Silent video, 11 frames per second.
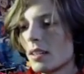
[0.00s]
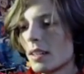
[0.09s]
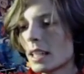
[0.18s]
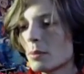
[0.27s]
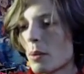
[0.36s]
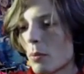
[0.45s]

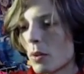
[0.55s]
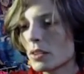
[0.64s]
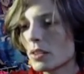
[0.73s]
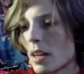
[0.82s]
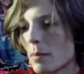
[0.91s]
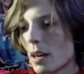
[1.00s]
That's my
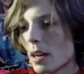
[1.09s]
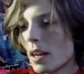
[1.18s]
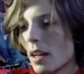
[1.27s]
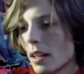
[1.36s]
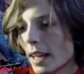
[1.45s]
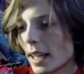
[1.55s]
worst nightmare.
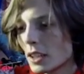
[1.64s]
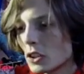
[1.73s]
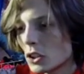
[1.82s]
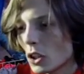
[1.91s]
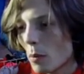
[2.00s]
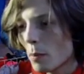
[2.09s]
Like it's
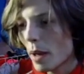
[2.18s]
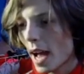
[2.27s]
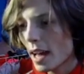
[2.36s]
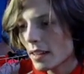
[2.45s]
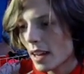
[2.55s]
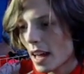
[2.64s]
so
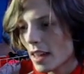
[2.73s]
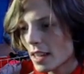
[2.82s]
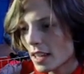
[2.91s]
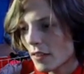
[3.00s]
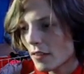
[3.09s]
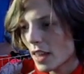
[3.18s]
bad that I
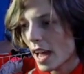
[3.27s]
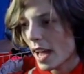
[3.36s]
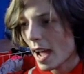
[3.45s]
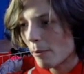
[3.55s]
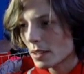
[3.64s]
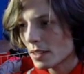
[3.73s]
think if that
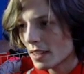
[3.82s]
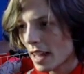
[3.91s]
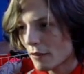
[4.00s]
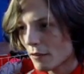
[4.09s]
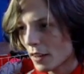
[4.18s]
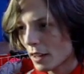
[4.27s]
happened to
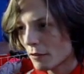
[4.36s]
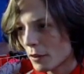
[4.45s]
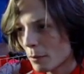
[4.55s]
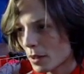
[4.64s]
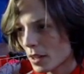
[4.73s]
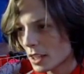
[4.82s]
that fan
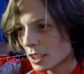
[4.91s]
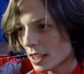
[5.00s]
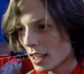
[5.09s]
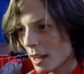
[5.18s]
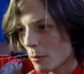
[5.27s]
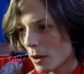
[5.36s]
film production
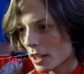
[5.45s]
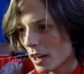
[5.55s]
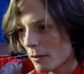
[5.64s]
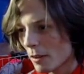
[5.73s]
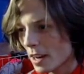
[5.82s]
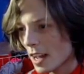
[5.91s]
that I'm working
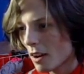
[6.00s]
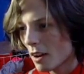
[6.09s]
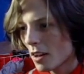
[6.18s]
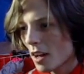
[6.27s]
on right now,